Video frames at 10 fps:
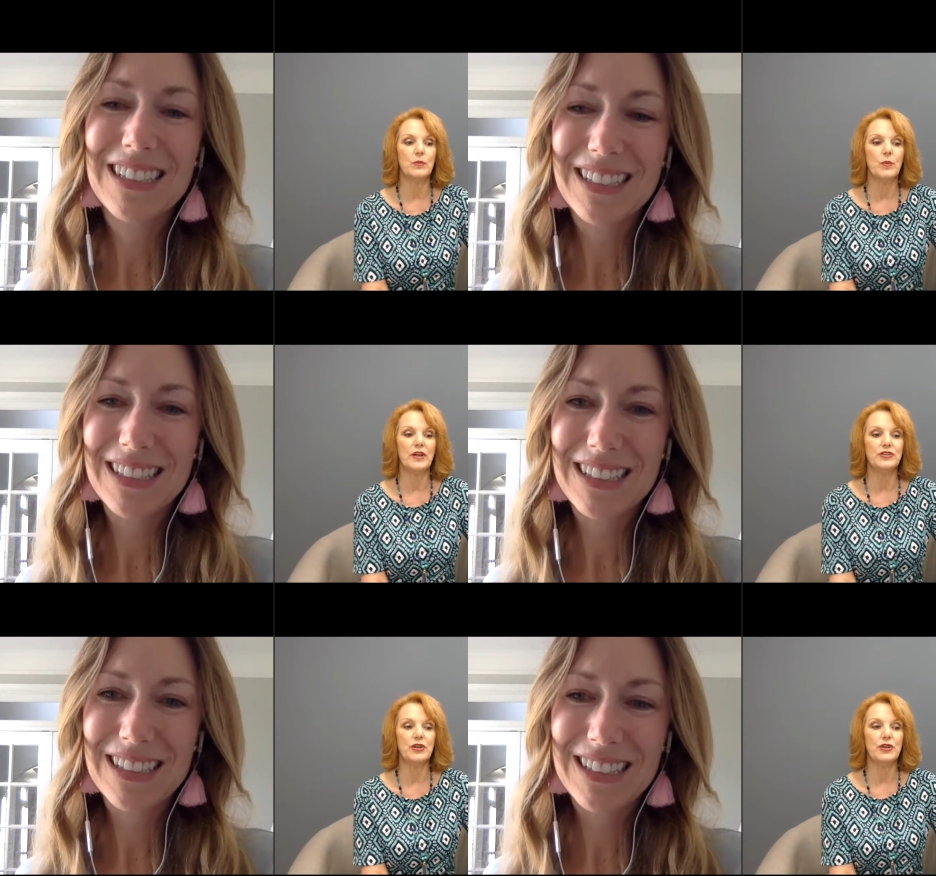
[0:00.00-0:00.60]

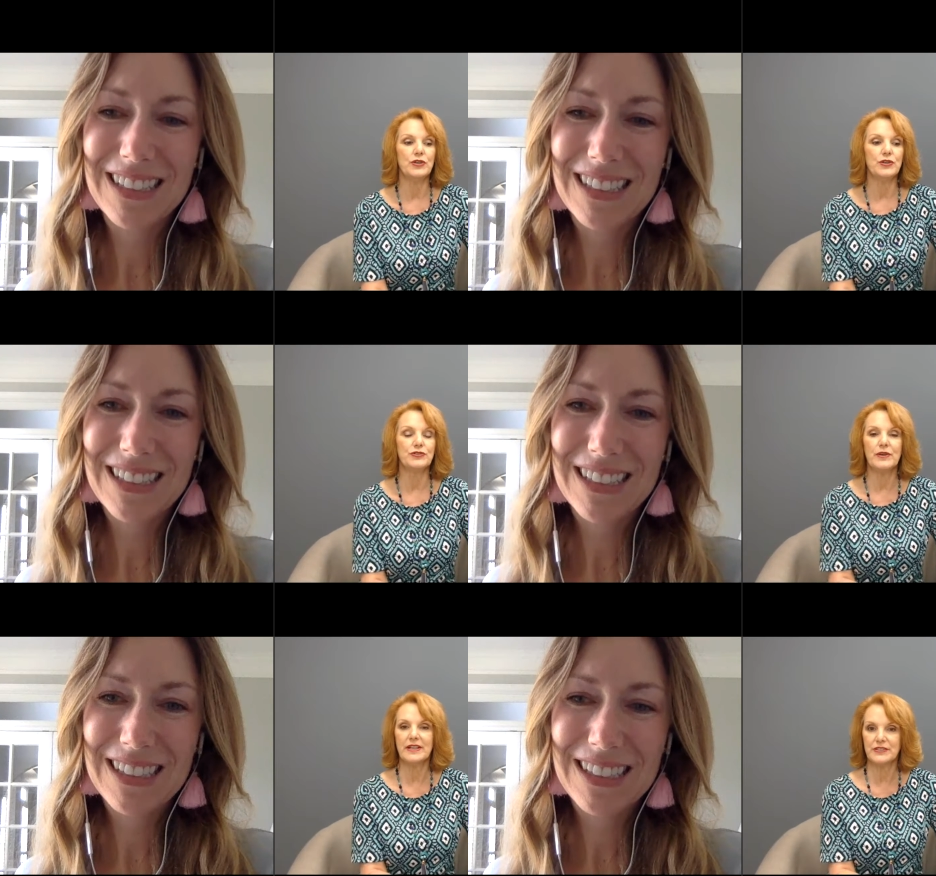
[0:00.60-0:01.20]
Speaker 1: when you're
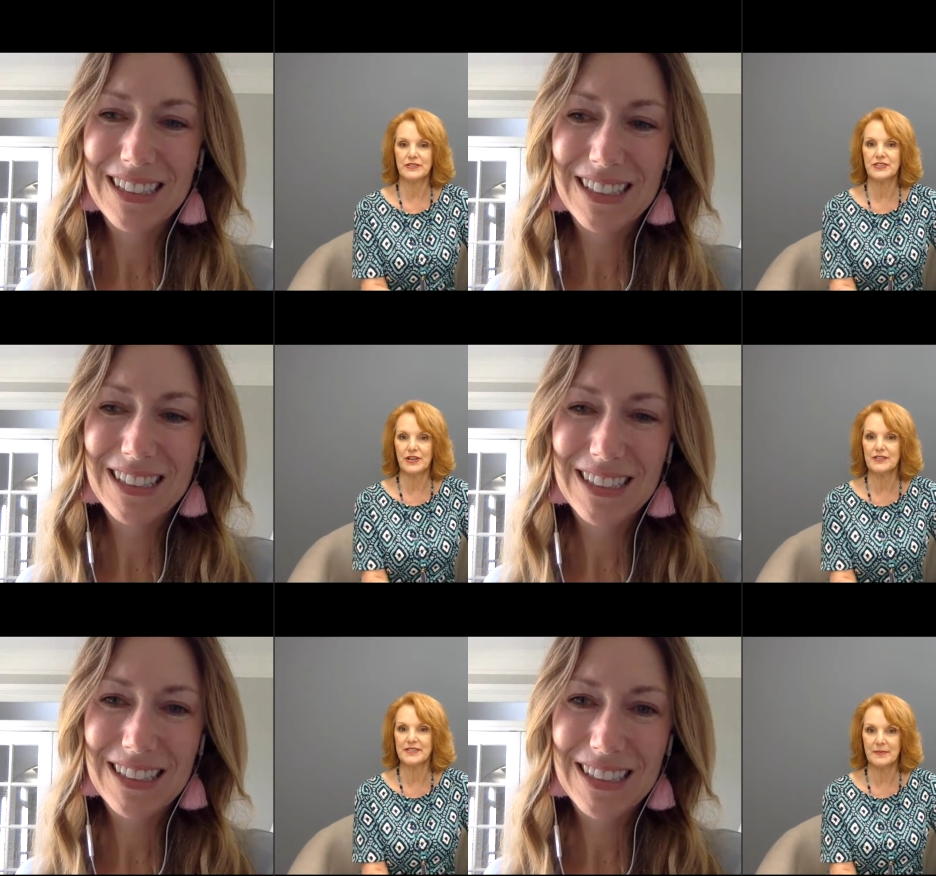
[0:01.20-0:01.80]
trying to
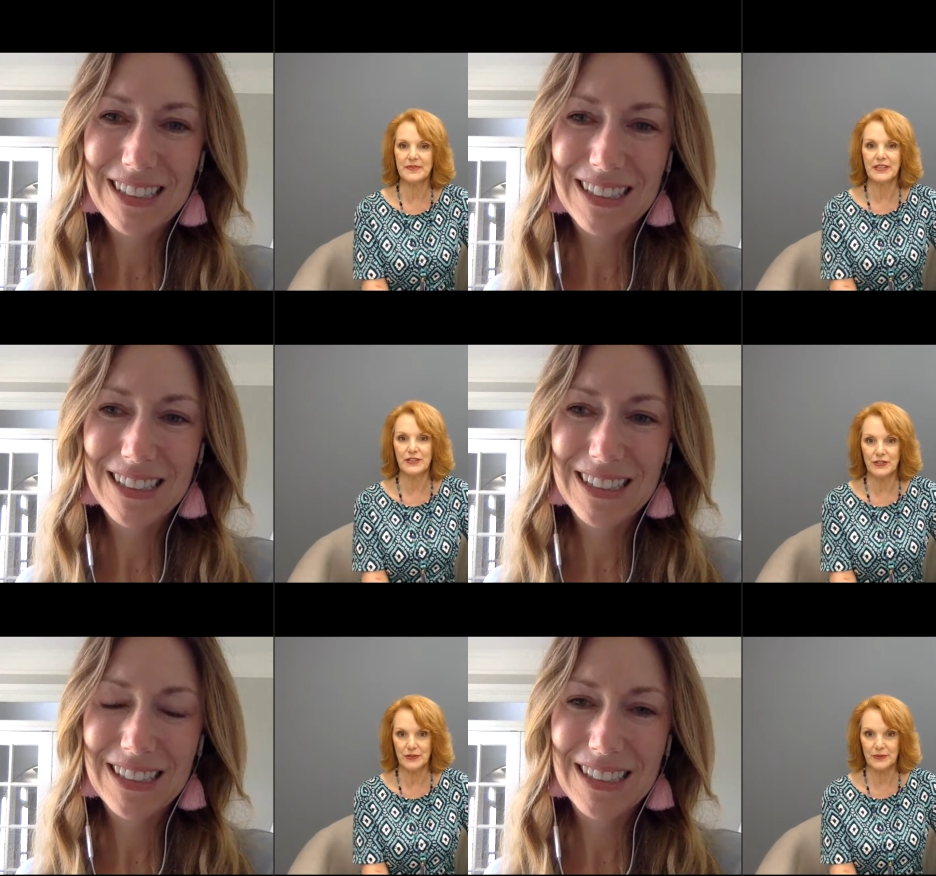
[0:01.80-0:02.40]
start
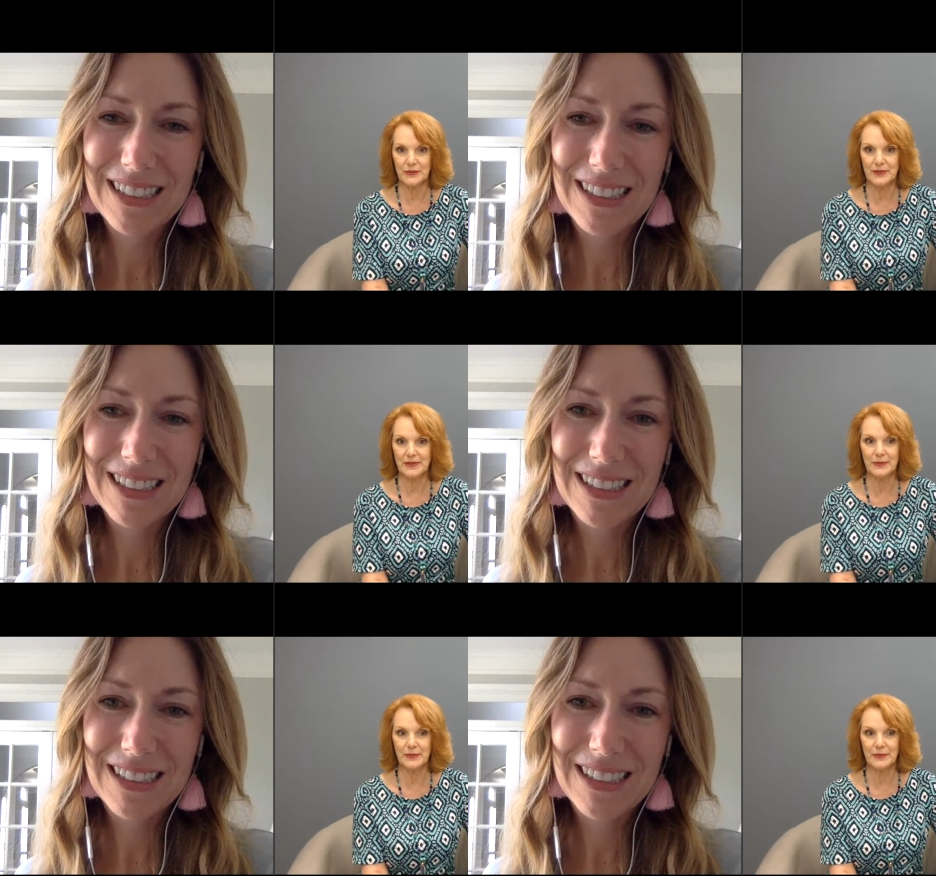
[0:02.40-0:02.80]
something new,